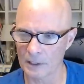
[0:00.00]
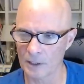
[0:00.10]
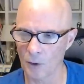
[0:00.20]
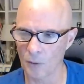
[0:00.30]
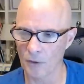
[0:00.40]

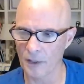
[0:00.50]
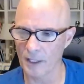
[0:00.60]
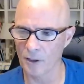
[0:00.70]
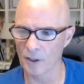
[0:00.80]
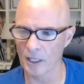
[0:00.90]
don't
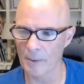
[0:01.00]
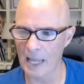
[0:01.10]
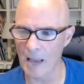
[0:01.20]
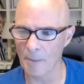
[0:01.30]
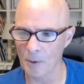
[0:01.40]
think you're going to be
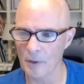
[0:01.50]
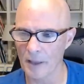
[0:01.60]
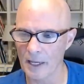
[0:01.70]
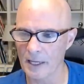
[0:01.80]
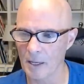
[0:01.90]
happy with
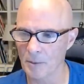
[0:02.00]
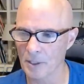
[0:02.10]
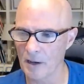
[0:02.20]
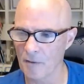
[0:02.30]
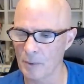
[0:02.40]
that
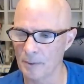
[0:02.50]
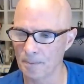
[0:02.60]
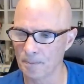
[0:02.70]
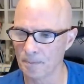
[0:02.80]
camshaft, but